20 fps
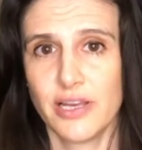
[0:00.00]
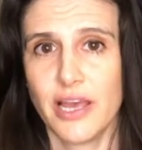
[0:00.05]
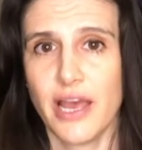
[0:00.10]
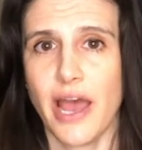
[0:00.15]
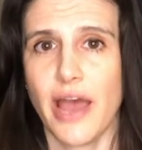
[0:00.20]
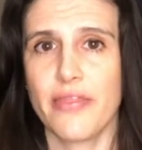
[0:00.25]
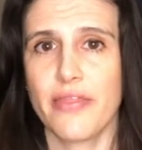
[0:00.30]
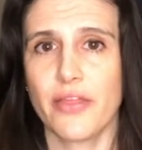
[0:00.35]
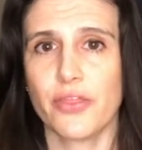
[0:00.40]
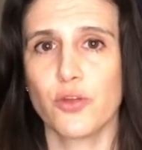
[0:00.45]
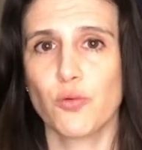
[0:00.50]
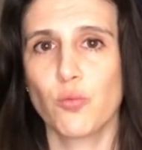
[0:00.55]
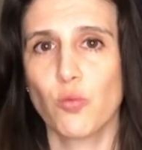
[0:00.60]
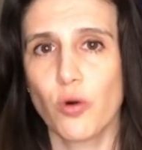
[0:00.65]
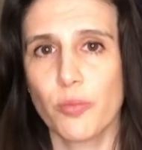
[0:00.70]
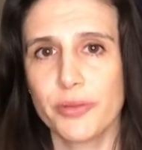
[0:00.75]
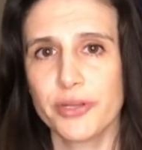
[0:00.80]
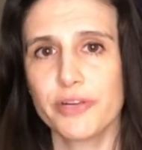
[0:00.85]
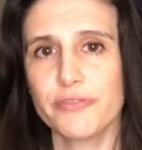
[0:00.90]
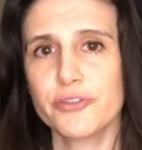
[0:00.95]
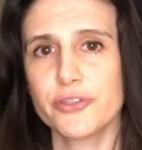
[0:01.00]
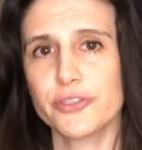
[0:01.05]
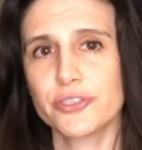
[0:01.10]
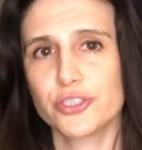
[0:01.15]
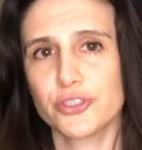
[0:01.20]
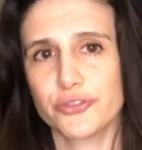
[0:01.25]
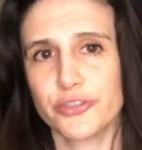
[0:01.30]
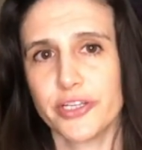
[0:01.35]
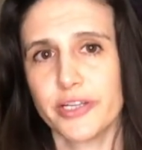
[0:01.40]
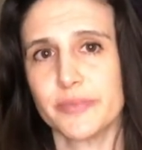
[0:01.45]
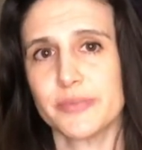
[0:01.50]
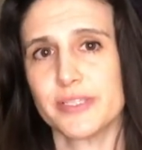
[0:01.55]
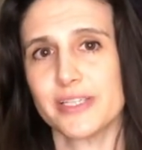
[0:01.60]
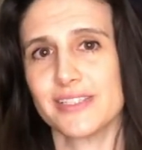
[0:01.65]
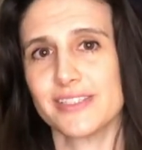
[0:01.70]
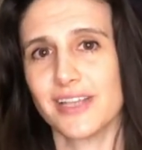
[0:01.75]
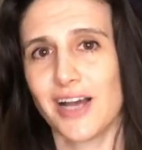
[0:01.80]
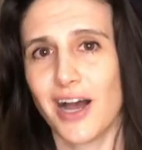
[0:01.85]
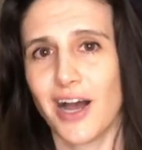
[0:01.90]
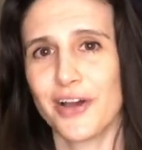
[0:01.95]
and that the woman of your dreams
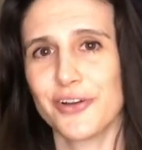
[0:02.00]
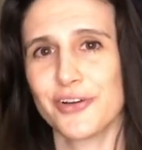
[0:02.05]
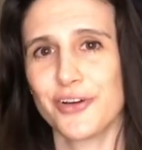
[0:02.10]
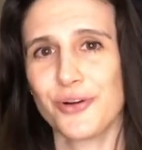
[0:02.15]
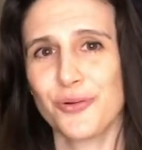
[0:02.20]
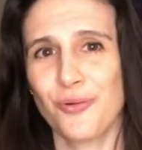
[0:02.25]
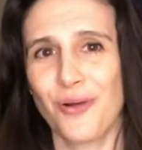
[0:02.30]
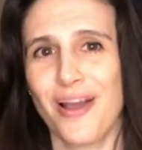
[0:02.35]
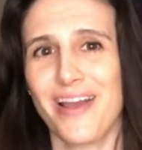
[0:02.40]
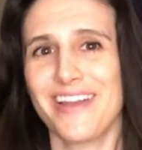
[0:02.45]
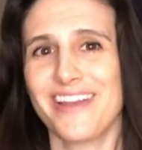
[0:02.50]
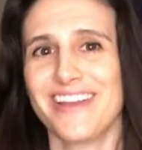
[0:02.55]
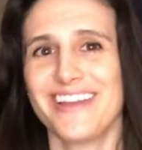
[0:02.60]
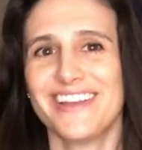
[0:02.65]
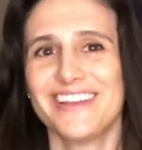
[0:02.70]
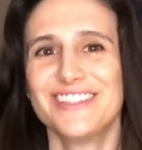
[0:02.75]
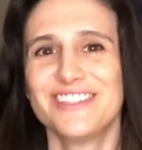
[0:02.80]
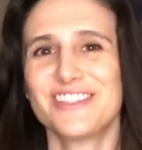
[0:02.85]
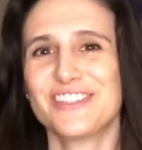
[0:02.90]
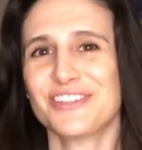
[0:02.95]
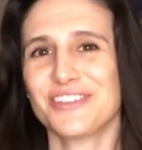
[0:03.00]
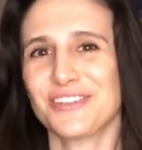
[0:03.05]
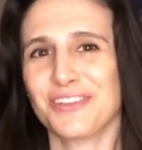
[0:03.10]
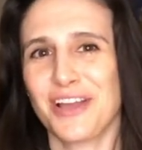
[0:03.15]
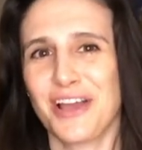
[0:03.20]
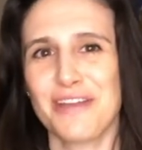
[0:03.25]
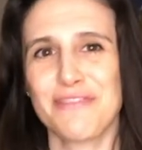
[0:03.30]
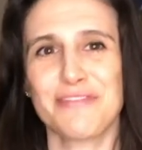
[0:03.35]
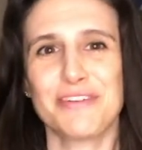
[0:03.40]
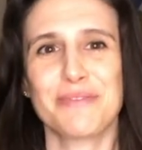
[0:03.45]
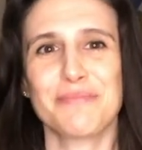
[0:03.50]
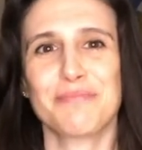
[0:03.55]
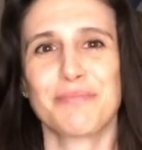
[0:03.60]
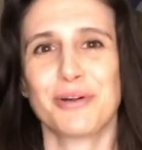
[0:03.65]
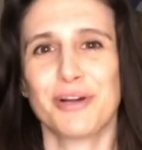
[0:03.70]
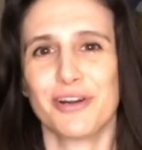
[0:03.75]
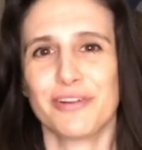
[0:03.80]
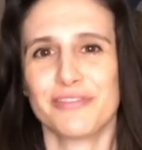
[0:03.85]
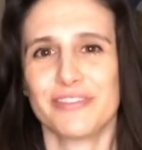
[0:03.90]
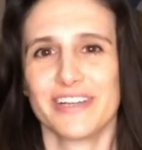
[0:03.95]
is on her way into your life in
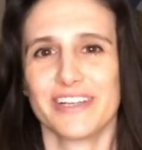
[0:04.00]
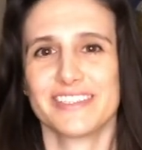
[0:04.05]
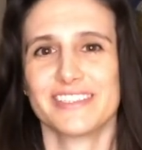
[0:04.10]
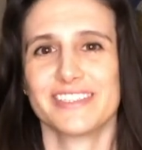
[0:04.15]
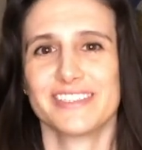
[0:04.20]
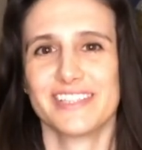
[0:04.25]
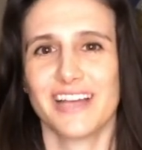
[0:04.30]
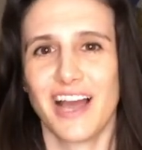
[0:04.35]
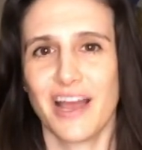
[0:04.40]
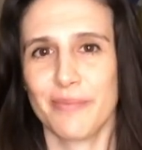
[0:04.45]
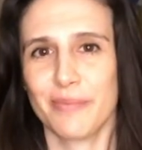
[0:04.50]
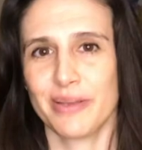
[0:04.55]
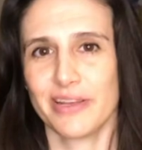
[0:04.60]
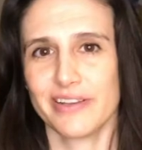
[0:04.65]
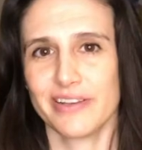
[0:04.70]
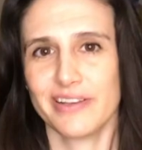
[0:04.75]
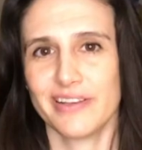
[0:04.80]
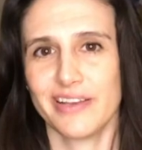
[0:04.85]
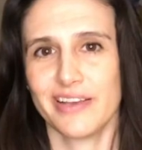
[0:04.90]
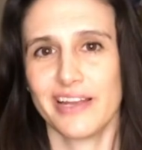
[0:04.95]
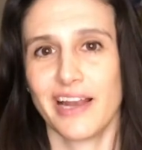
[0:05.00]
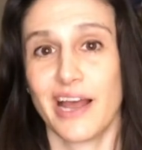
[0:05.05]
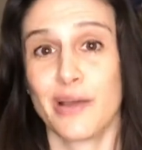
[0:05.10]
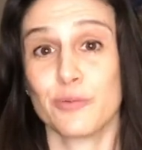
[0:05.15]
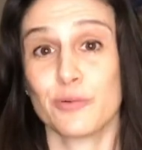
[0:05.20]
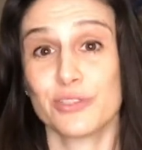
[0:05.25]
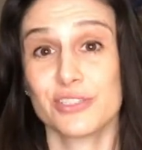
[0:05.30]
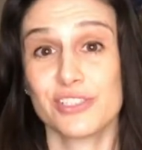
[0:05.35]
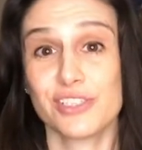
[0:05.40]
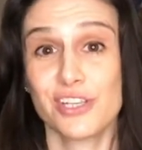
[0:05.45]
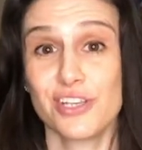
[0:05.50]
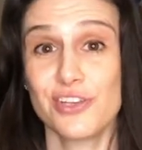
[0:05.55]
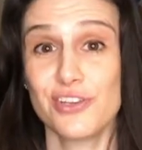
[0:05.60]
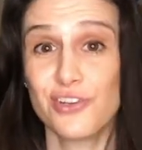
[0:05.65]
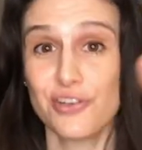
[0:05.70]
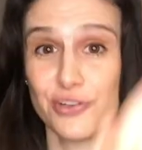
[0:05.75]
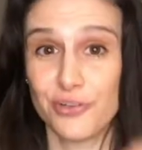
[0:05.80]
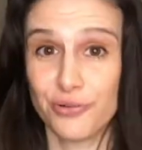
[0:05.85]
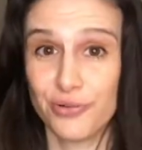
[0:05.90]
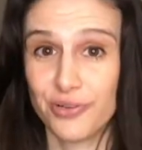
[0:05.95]
perfect timing. And I will see
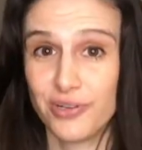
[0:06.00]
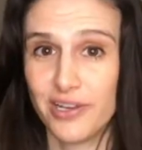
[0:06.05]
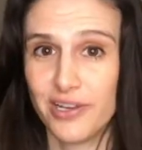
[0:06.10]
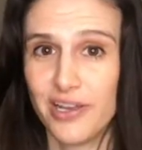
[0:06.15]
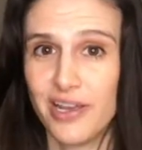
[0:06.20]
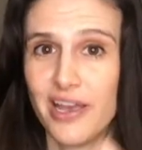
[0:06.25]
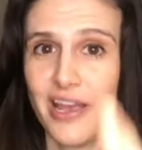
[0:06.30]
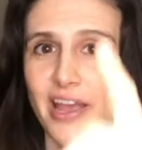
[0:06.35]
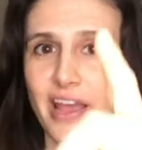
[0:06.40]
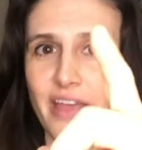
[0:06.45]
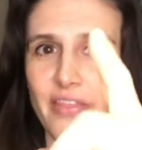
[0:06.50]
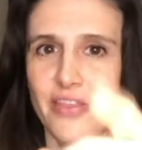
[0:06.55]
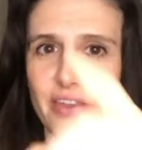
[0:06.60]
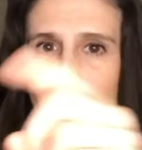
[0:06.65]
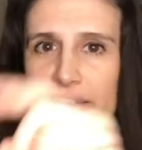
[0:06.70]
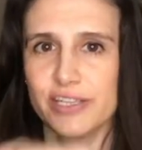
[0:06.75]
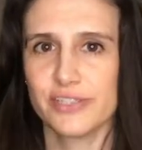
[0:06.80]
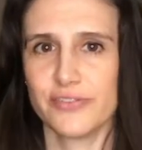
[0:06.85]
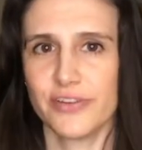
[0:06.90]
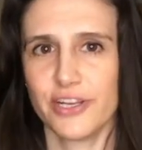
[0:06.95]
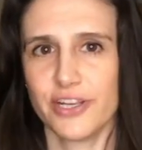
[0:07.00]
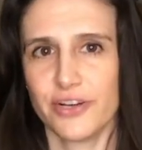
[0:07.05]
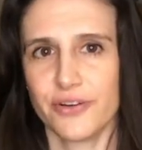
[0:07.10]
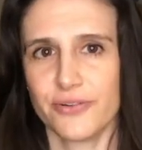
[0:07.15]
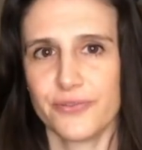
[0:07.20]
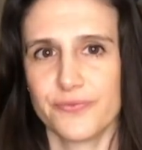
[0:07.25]
you in the next video.